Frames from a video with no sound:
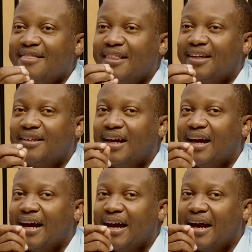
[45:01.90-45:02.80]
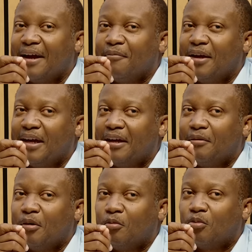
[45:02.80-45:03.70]
that the
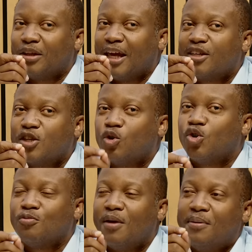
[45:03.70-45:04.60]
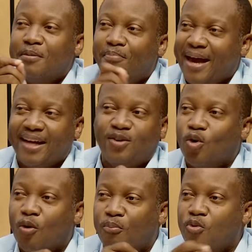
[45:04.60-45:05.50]
execution may be bad
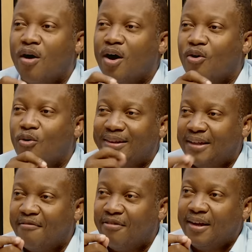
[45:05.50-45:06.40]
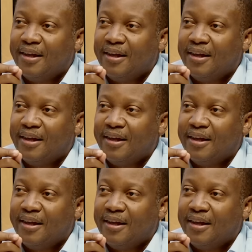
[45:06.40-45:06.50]
or poor or whatever,